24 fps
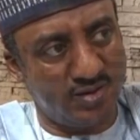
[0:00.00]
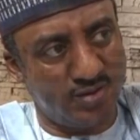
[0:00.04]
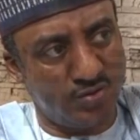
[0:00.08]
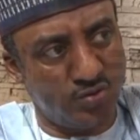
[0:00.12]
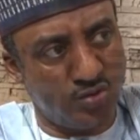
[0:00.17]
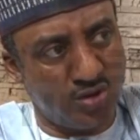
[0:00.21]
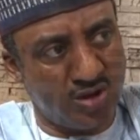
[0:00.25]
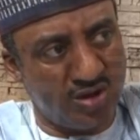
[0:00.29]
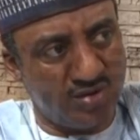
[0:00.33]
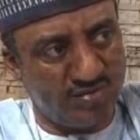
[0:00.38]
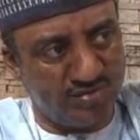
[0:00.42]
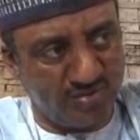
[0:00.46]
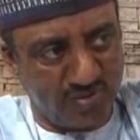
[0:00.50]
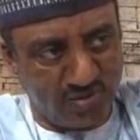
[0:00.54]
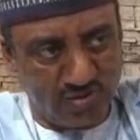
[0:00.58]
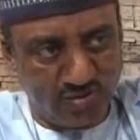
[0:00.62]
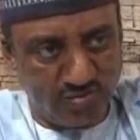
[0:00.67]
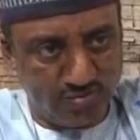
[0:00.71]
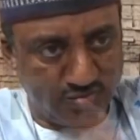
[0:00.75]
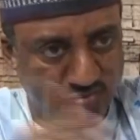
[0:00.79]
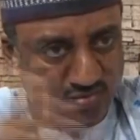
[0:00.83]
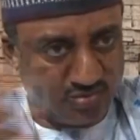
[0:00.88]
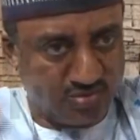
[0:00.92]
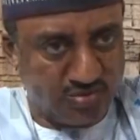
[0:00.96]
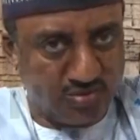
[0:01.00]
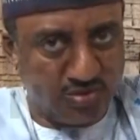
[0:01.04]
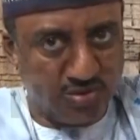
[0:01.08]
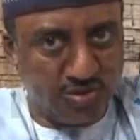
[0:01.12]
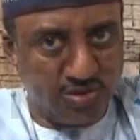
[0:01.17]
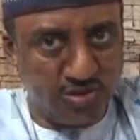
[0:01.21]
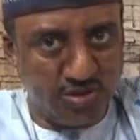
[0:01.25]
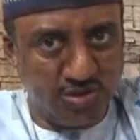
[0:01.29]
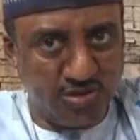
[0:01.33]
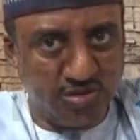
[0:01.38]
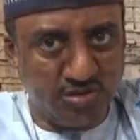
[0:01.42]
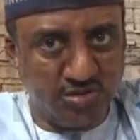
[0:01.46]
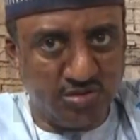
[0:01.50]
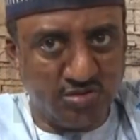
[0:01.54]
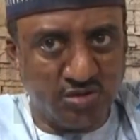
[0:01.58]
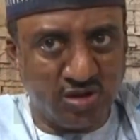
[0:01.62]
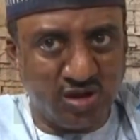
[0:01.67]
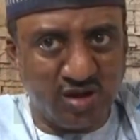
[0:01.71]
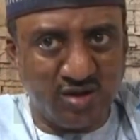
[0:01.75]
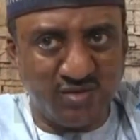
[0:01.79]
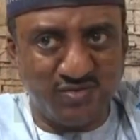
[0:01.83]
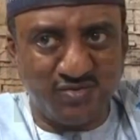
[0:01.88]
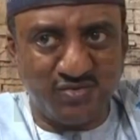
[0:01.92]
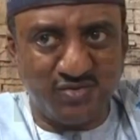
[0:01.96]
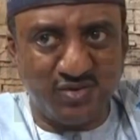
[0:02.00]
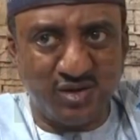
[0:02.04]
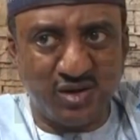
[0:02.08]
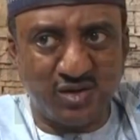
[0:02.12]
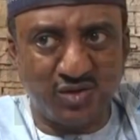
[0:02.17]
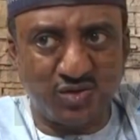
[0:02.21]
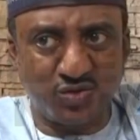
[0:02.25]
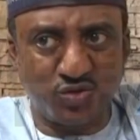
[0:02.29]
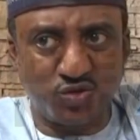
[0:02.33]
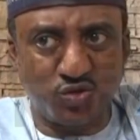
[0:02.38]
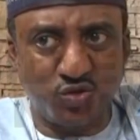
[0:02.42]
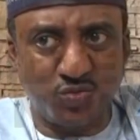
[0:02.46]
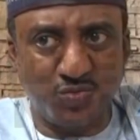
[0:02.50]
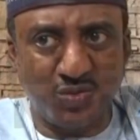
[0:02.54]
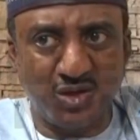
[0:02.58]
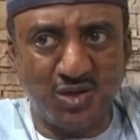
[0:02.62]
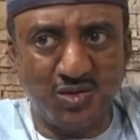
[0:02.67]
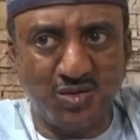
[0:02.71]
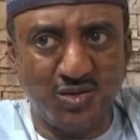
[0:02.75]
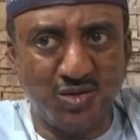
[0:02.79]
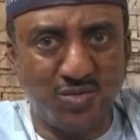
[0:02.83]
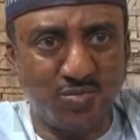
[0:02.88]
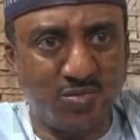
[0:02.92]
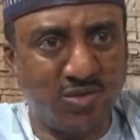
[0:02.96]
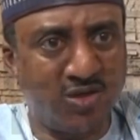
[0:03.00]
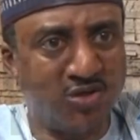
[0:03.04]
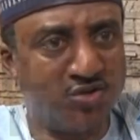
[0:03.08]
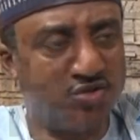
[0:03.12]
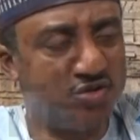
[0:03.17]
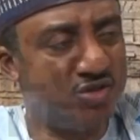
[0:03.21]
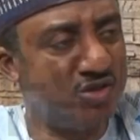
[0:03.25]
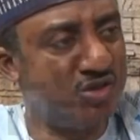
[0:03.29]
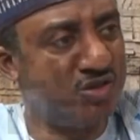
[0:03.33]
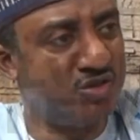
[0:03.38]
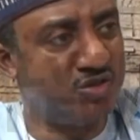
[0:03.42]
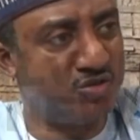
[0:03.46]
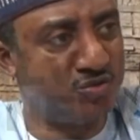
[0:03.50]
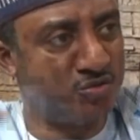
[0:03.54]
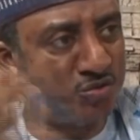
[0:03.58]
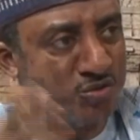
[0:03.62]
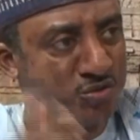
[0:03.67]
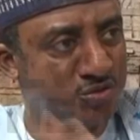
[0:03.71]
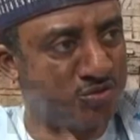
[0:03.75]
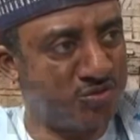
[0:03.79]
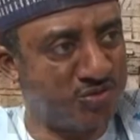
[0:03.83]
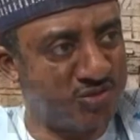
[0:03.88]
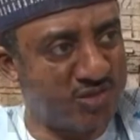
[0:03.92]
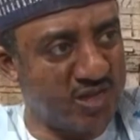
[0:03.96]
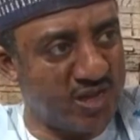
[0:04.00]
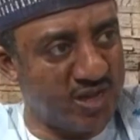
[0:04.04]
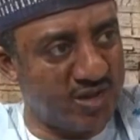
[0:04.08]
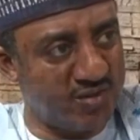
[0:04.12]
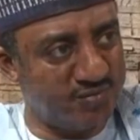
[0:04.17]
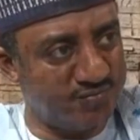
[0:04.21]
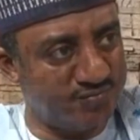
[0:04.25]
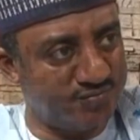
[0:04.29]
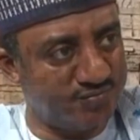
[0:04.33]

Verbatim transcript: You have, you have uh, so many military institutions there.